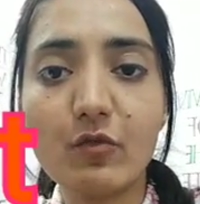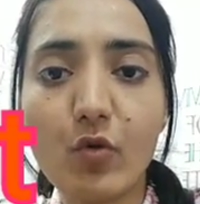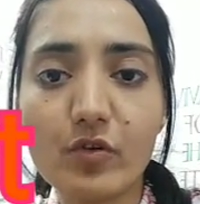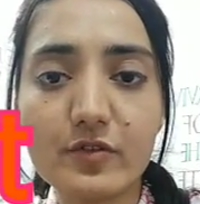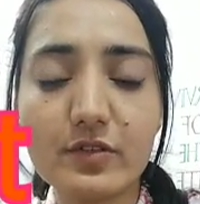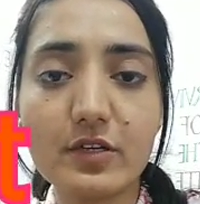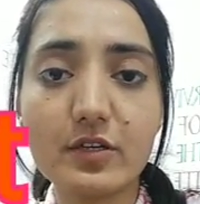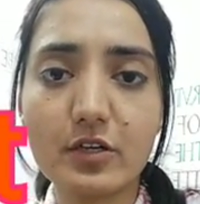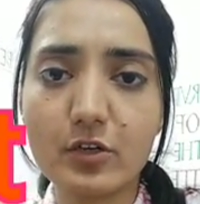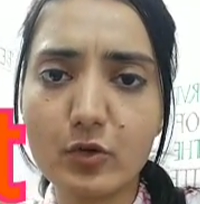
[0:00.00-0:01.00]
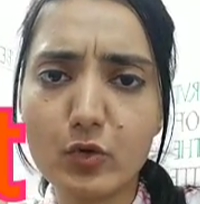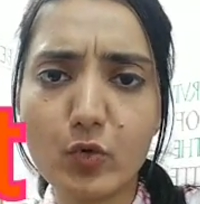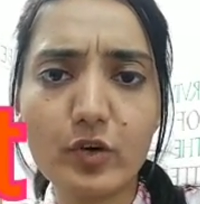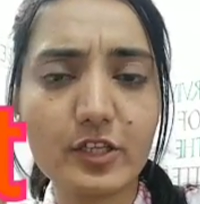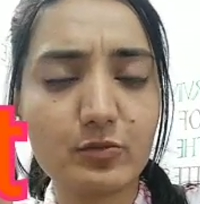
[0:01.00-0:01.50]
it involves the
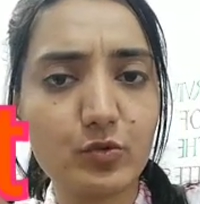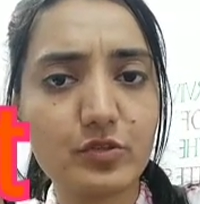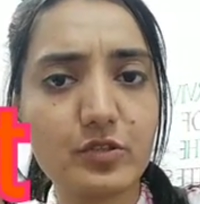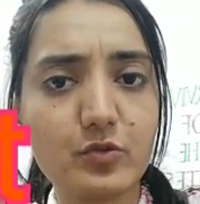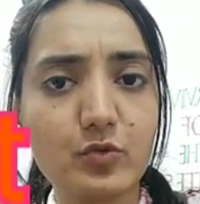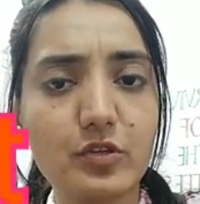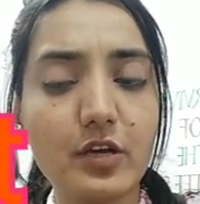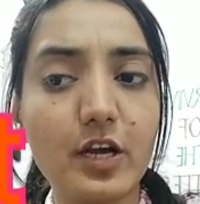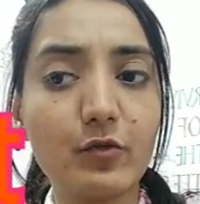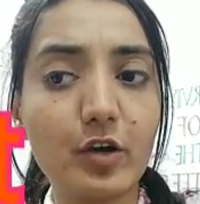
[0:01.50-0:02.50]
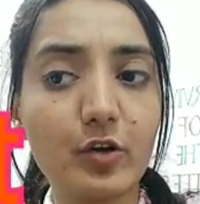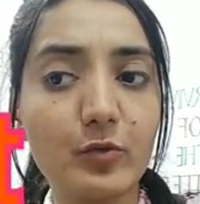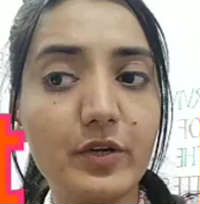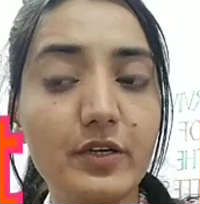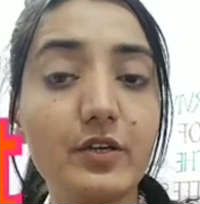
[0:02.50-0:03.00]
controlled exposures to the
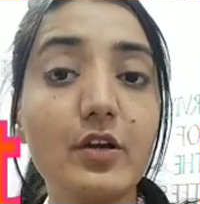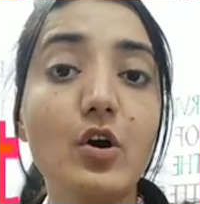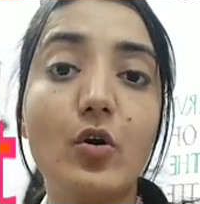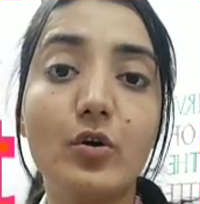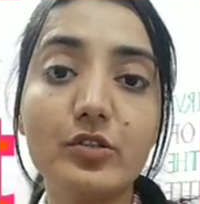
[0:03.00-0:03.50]
environment